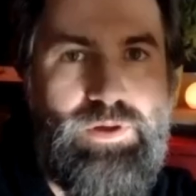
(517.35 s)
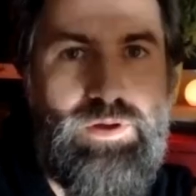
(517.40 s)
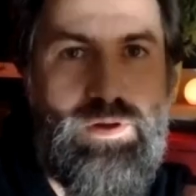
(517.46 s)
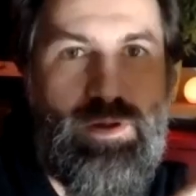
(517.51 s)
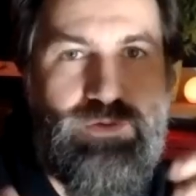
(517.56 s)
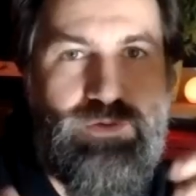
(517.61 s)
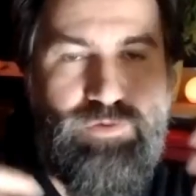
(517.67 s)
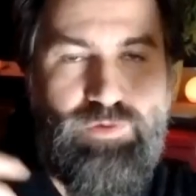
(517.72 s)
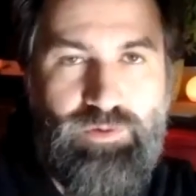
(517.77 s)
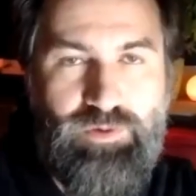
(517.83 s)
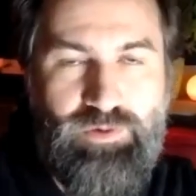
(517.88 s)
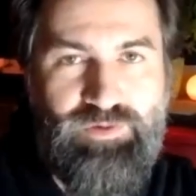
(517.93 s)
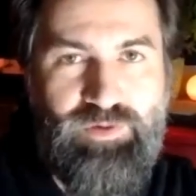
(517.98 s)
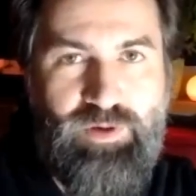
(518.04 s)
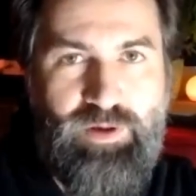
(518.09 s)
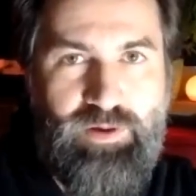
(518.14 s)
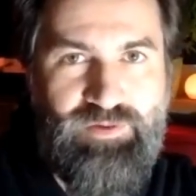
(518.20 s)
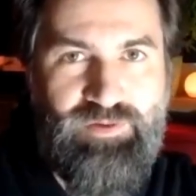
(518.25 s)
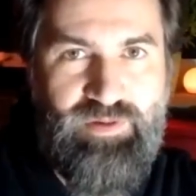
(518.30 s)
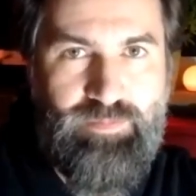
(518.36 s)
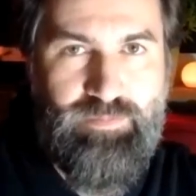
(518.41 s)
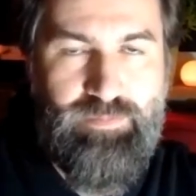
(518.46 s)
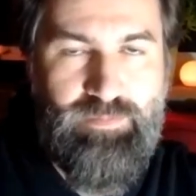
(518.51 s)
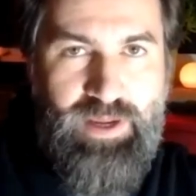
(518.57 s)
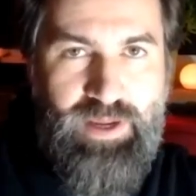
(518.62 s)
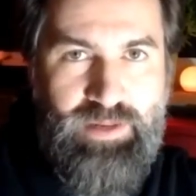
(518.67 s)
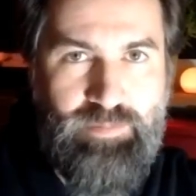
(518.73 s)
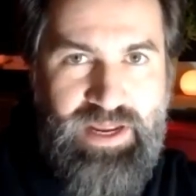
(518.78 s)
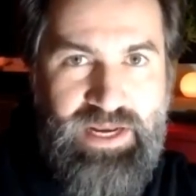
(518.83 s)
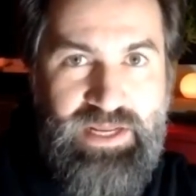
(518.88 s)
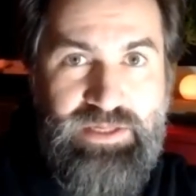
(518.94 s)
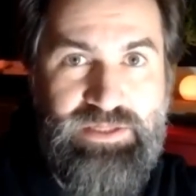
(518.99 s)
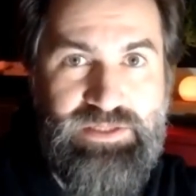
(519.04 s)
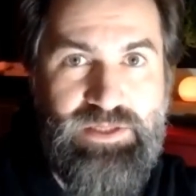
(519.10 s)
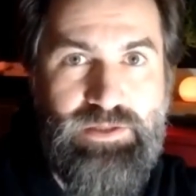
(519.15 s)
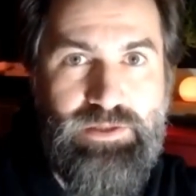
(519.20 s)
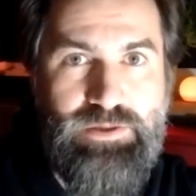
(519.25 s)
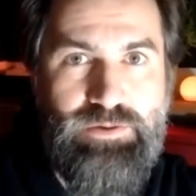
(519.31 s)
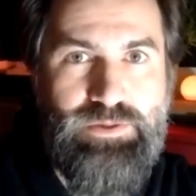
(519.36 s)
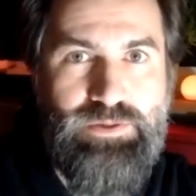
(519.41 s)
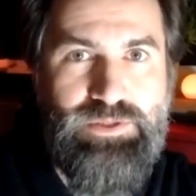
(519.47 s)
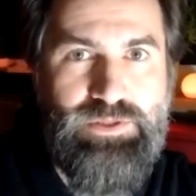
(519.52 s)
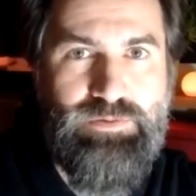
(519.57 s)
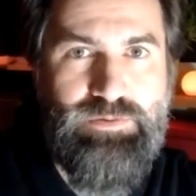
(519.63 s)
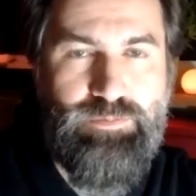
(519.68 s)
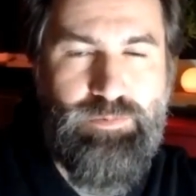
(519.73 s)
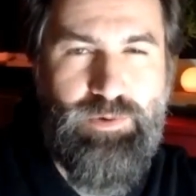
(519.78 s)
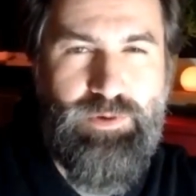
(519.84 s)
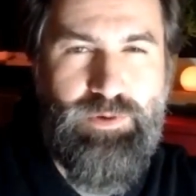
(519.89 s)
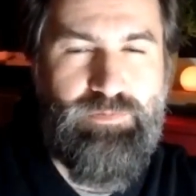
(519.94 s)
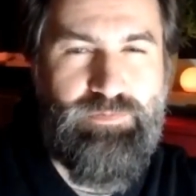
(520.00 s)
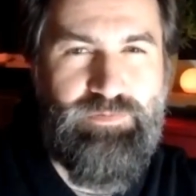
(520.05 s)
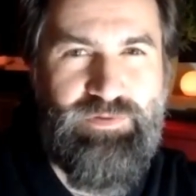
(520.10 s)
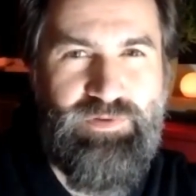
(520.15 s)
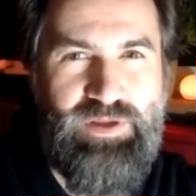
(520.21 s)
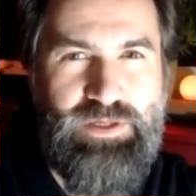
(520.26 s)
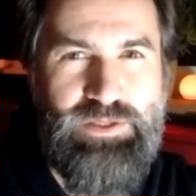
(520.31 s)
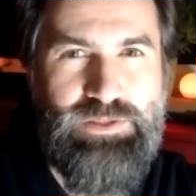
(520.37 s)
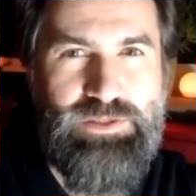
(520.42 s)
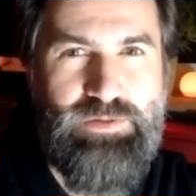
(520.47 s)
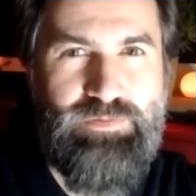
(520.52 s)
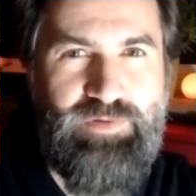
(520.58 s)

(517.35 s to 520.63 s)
uh, so it's, a, it's a ma many institutes you support six